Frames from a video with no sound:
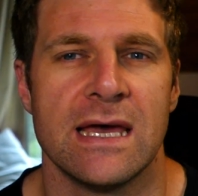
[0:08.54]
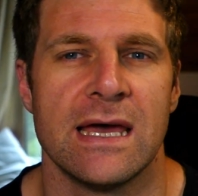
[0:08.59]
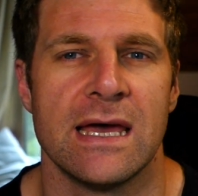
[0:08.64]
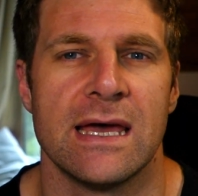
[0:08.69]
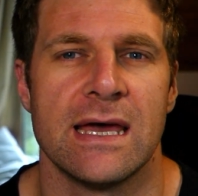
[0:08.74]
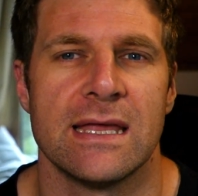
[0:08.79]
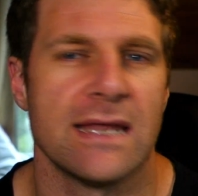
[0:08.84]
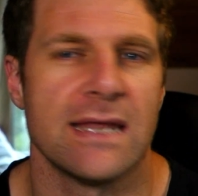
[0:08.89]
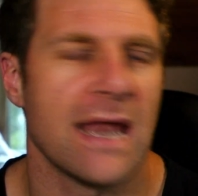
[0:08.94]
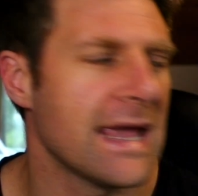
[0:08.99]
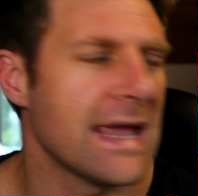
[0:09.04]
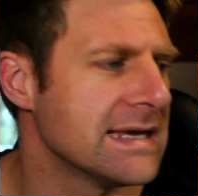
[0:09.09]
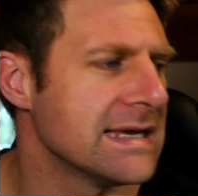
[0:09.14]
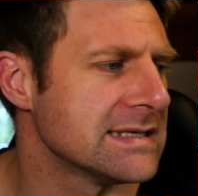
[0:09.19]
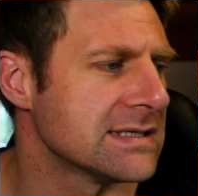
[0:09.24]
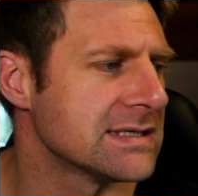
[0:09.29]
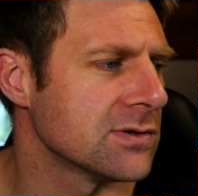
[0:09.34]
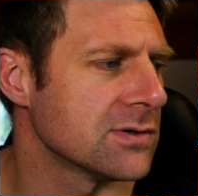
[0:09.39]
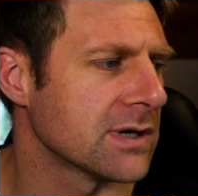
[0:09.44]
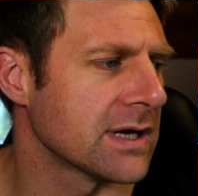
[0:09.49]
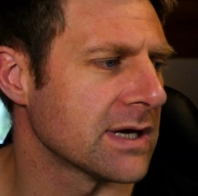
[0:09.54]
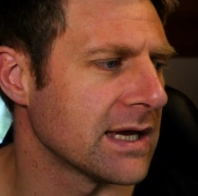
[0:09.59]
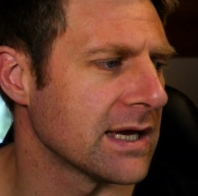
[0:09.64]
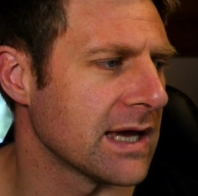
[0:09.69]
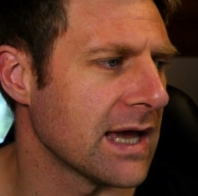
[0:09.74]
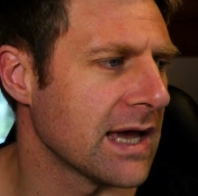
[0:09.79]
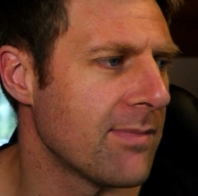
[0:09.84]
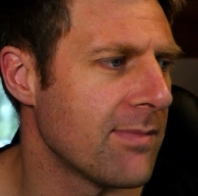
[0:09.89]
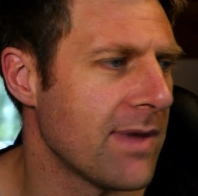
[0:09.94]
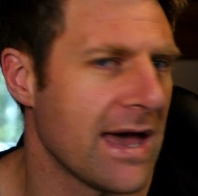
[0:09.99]
Today he's talking
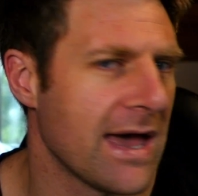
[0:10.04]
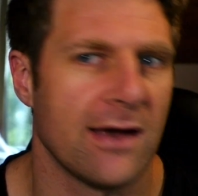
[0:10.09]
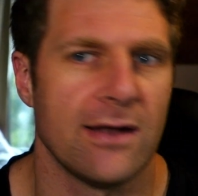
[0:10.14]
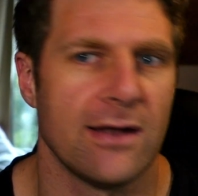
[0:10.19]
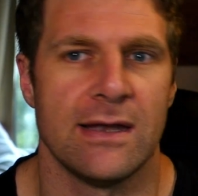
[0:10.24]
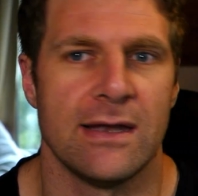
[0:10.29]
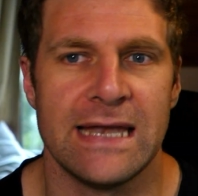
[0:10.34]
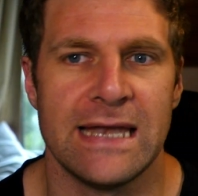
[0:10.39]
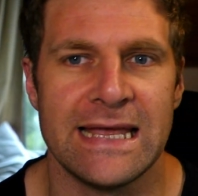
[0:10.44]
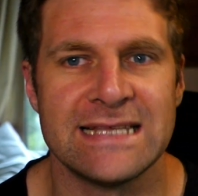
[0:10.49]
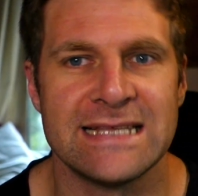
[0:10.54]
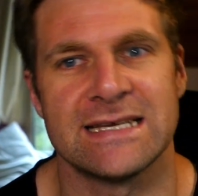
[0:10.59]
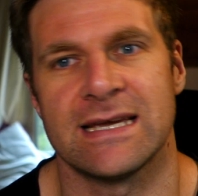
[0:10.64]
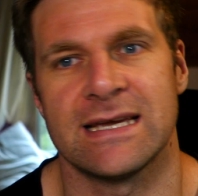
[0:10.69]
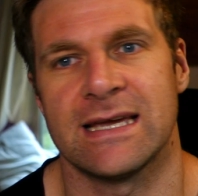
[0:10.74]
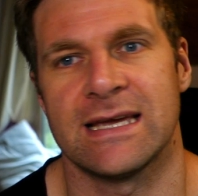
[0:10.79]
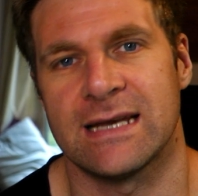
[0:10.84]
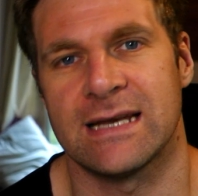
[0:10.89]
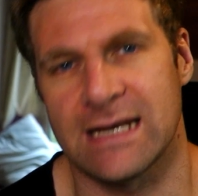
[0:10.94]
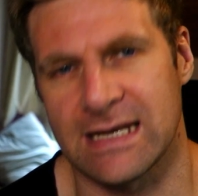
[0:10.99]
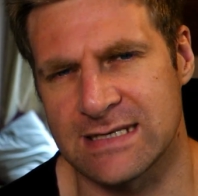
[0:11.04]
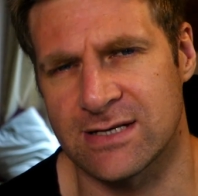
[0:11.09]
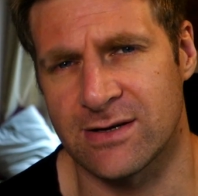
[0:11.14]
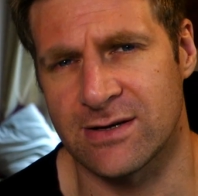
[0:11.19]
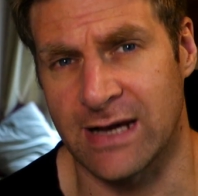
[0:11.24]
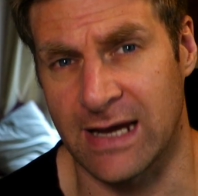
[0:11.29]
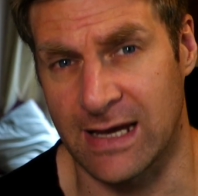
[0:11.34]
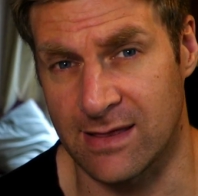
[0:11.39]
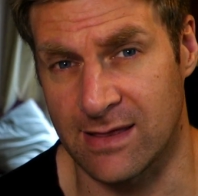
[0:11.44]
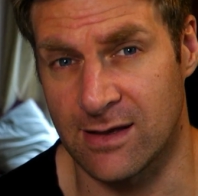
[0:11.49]
about lensing and clustering
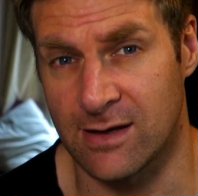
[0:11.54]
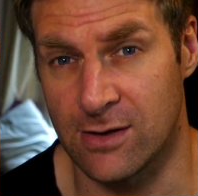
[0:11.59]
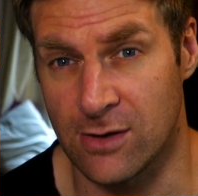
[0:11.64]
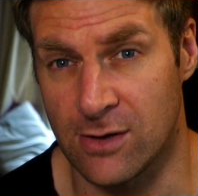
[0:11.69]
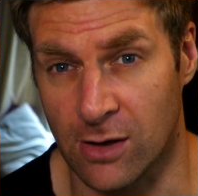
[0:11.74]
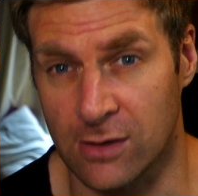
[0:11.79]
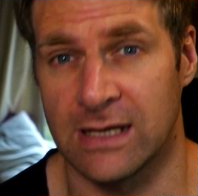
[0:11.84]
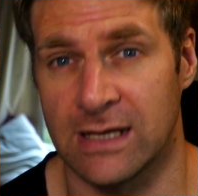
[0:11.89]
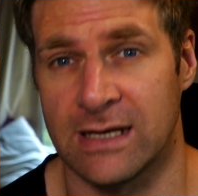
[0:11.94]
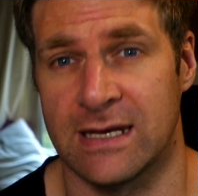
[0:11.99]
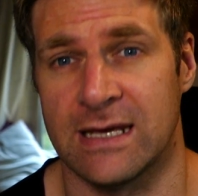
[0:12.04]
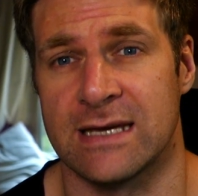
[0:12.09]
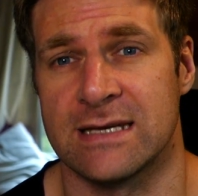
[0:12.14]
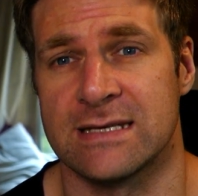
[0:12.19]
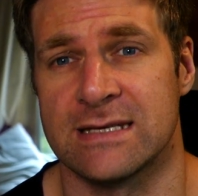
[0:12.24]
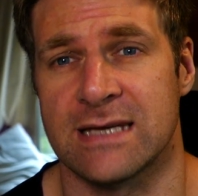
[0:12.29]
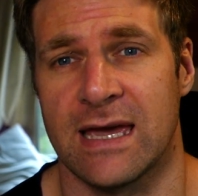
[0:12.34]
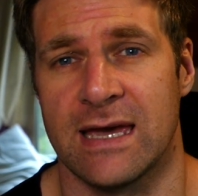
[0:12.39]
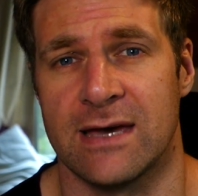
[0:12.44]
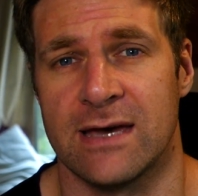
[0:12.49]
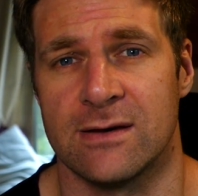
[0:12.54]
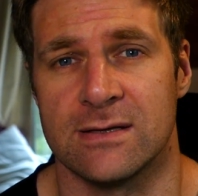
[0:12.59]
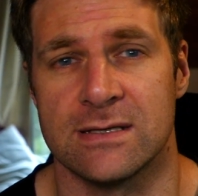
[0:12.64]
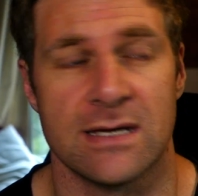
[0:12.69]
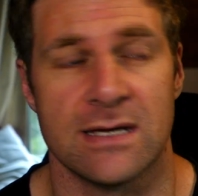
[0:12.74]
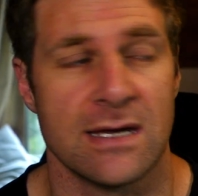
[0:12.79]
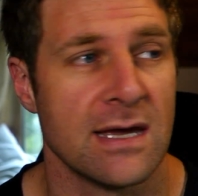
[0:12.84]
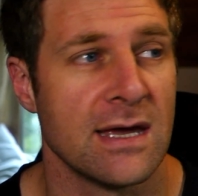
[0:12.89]
at the nonlinear scales.